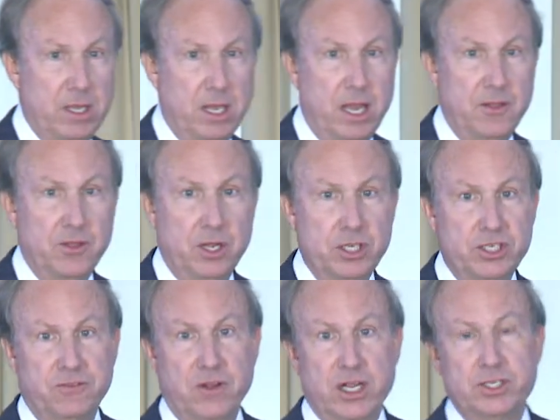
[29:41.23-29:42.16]
and those
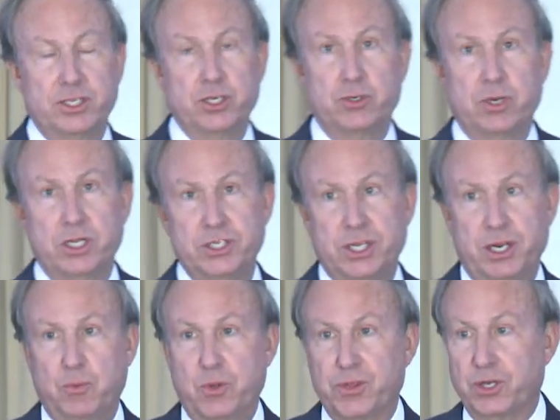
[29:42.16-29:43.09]
of us entrusted
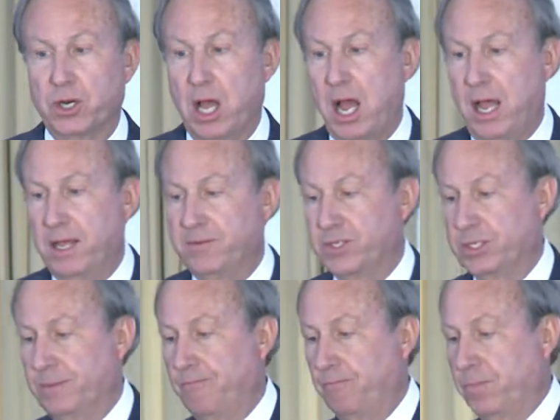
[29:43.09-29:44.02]
with the lives
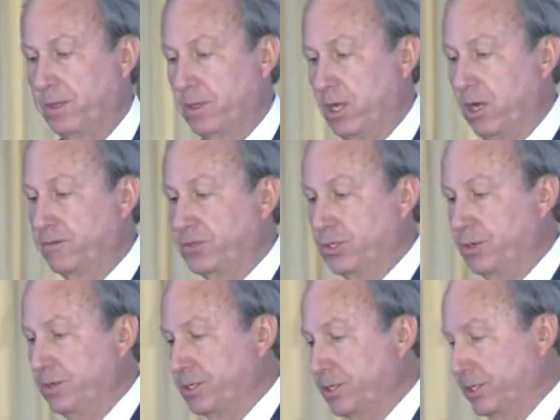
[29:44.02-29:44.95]
of
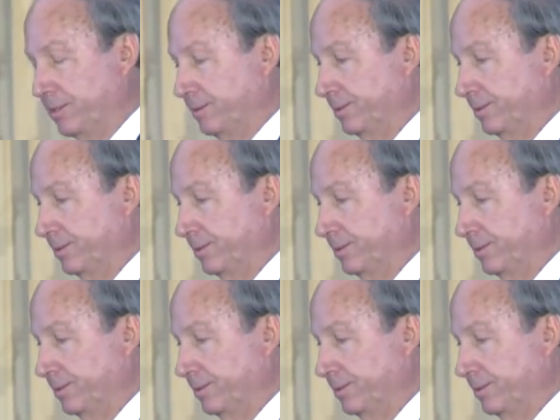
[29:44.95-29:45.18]
students